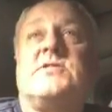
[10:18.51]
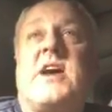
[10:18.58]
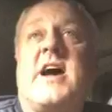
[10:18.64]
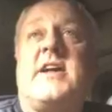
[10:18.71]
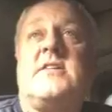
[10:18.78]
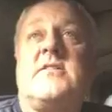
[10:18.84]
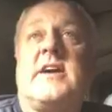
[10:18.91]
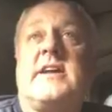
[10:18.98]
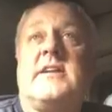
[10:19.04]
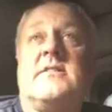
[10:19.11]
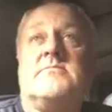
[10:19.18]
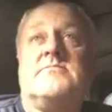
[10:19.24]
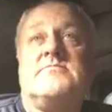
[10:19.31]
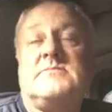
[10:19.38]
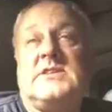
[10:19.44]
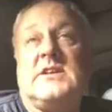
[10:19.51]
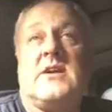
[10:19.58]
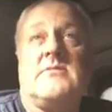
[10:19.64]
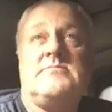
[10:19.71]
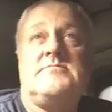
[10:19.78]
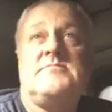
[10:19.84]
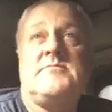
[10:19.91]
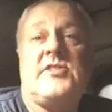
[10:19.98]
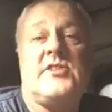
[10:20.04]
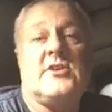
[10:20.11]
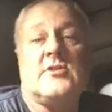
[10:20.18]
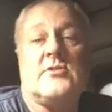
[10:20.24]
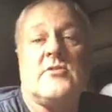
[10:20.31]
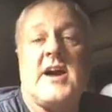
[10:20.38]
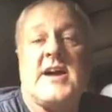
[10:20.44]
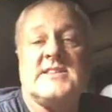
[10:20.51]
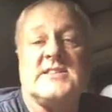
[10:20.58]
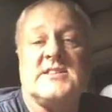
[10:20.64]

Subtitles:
So what they're doing, I don't know.